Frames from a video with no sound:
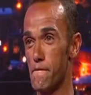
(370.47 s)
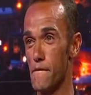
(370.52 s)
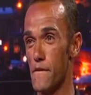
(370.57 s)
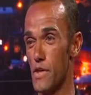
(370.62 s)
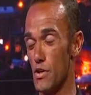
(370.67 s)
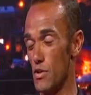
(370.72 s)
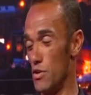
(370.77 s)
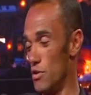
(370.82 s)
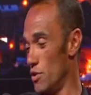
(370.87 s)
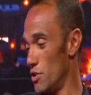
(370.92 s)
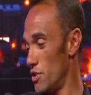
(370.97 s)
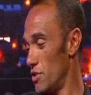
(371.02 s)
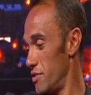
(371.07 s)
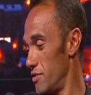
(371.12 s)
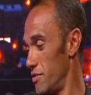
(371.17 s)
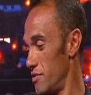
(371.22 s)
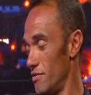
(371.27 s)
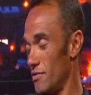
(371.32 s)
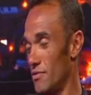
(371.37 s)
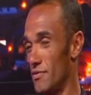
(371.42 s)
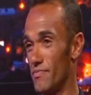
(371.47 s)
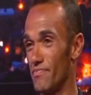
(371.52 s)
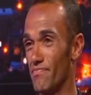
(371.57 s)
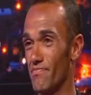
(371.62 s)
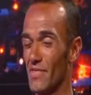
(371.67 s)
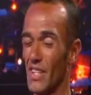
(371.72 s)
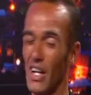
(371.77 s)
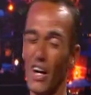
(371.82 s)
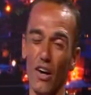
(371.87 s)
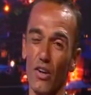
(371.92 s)
you lose... Out of it.
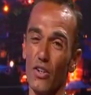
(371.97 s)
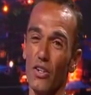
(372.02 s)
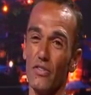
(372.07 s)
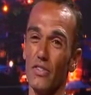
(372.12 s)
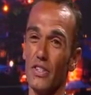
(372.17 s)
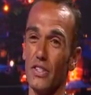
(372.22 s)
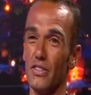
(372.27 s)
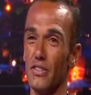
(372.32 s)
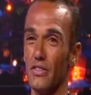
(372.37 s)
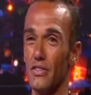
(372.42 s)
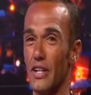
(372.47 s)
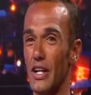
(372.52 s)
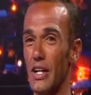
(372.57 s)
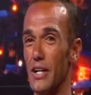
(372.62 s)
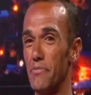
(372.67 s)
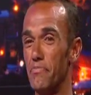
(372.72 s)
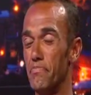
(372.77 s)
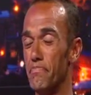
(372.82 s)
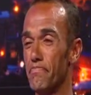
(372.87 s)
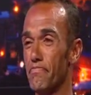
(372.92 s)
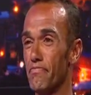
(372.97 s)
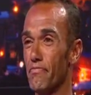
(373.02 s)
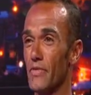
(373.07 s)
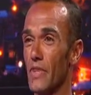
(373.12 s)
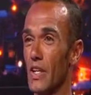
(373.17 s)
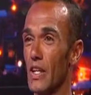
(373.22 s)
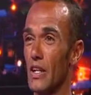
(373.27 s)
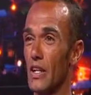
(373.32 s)
I remember, Junaid, I mean, I saw